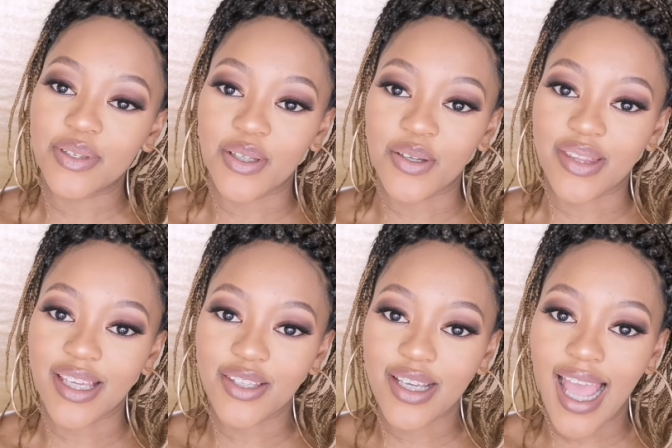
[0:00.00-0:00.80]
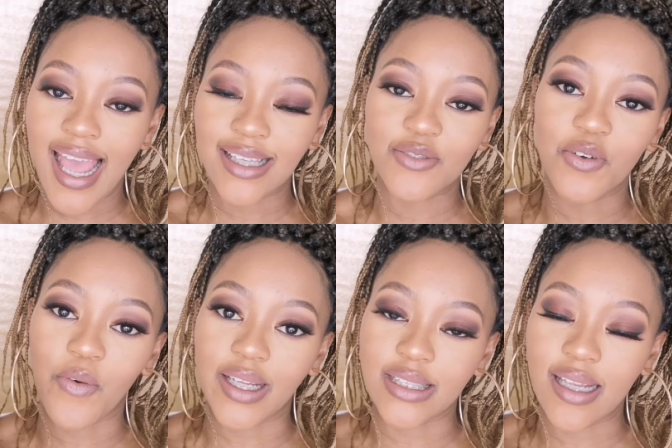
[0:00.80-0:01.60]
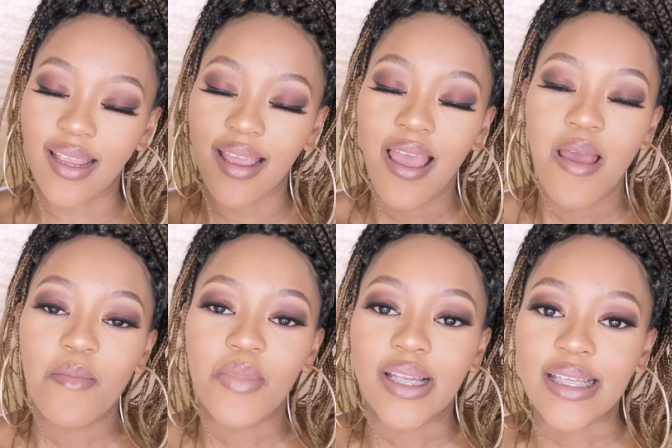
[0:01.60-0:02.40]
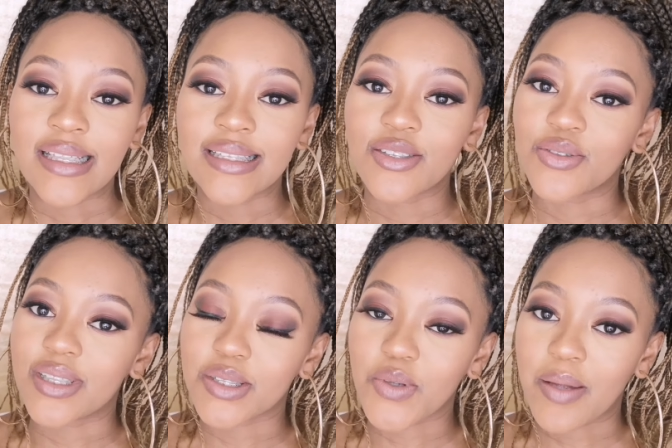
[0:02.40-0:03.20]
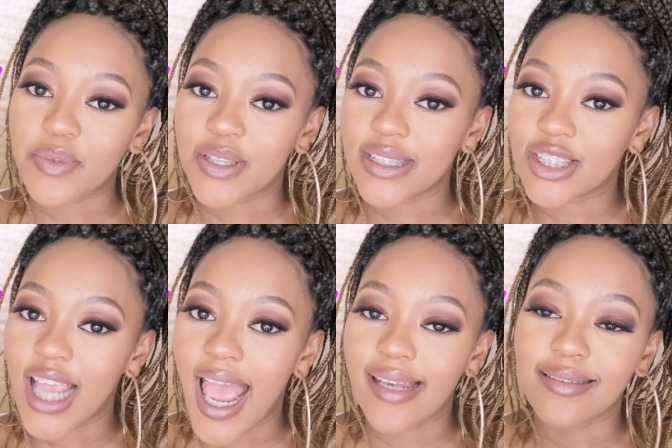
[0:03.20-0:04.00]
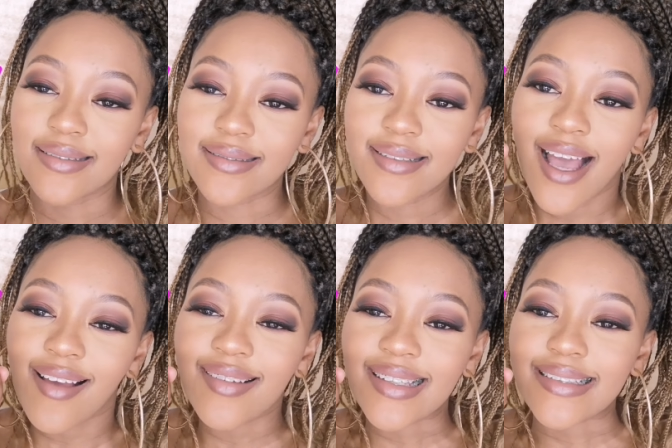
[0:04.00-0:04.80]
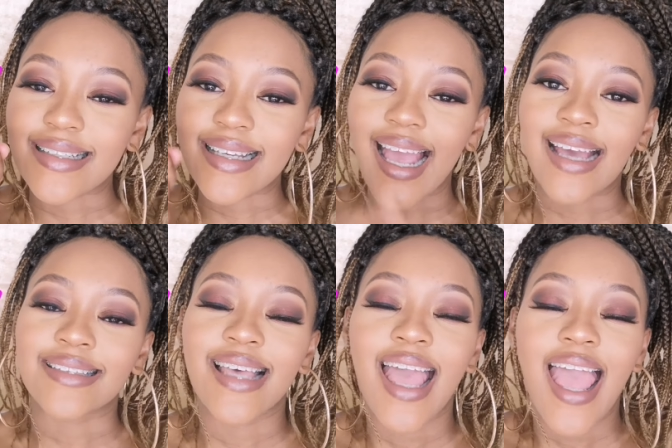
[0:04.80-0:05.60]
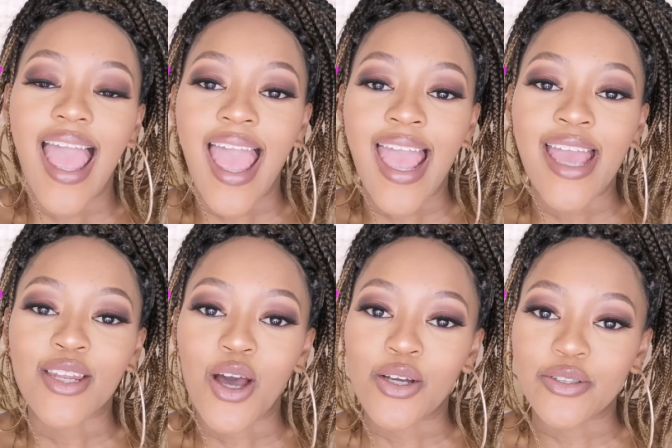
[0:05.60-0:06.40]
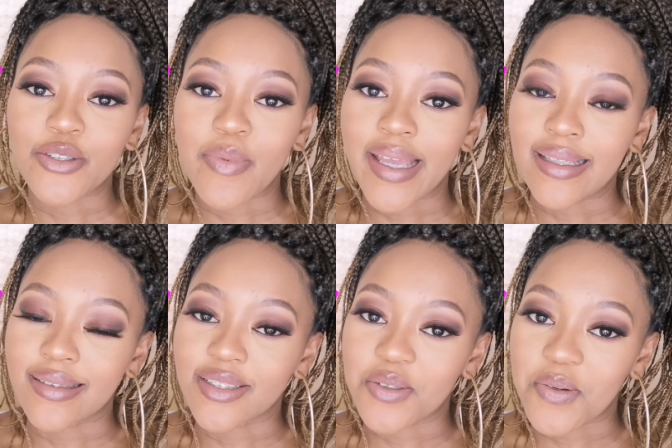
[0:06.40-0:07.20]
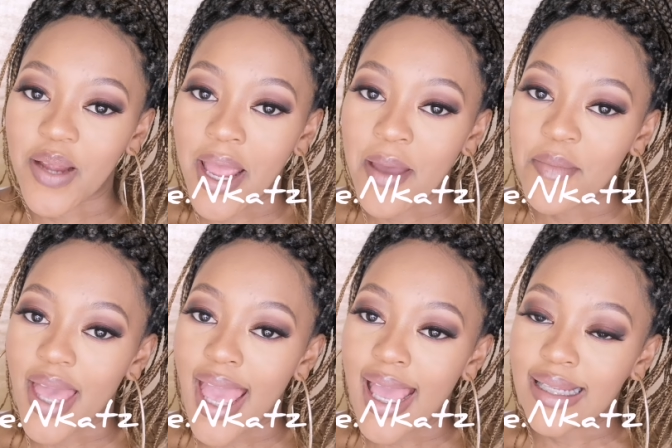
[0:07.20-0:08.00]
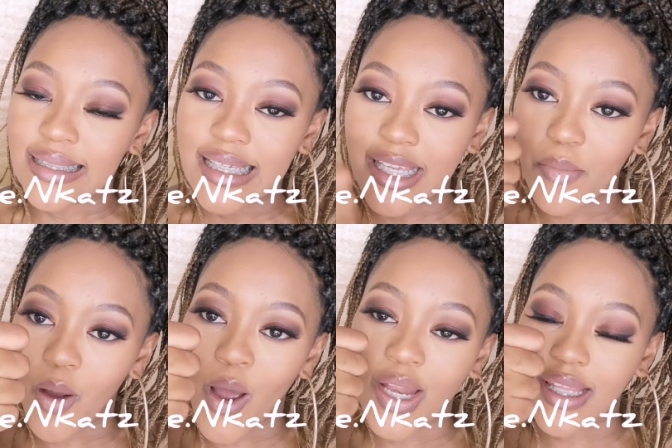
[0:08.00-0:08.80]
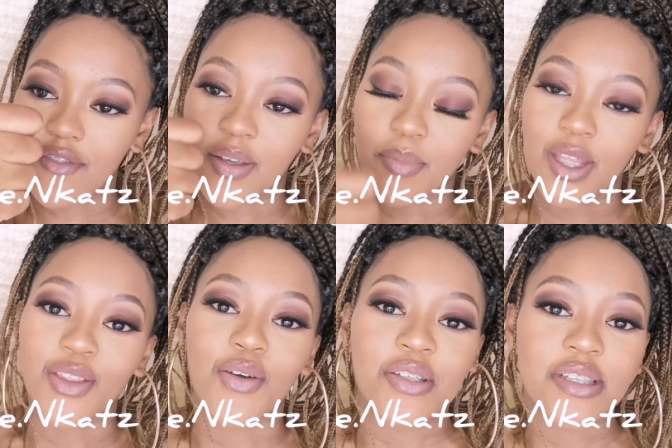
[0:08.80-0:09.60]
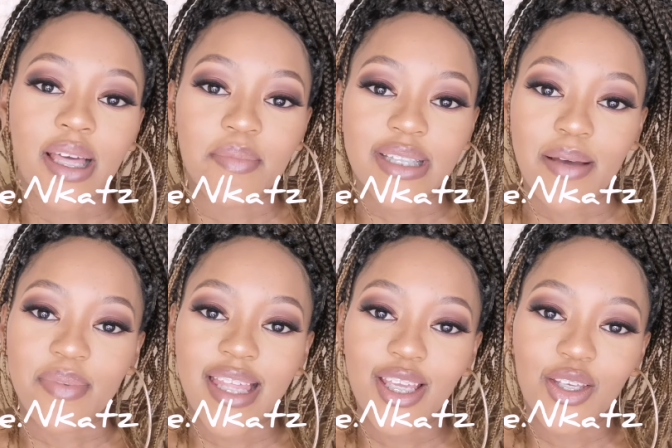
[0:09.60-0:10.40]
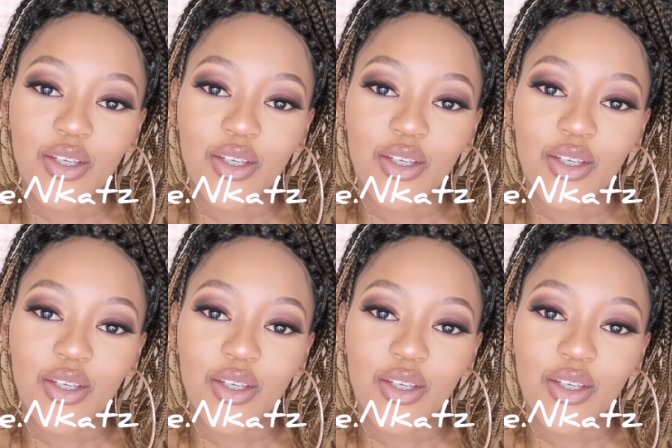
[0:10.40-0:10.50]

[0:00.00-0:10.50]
So thank you guys for watching. Please do subscribe to this channel, Kitting guys, and onto my Instagram, and keep on giving me those thumbs up. Thank